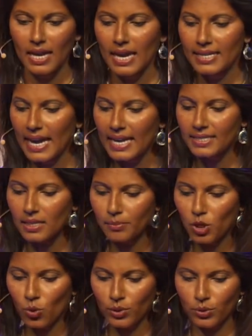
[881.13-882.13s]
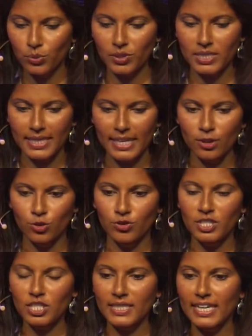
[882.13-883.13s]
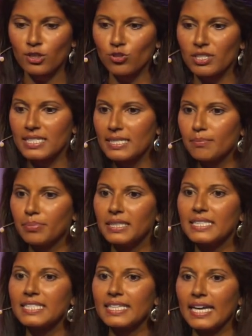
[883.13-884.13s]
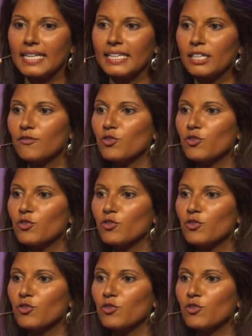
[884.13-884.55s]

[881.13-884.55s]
And as I'm going through the scanner, this scanner is simply scanning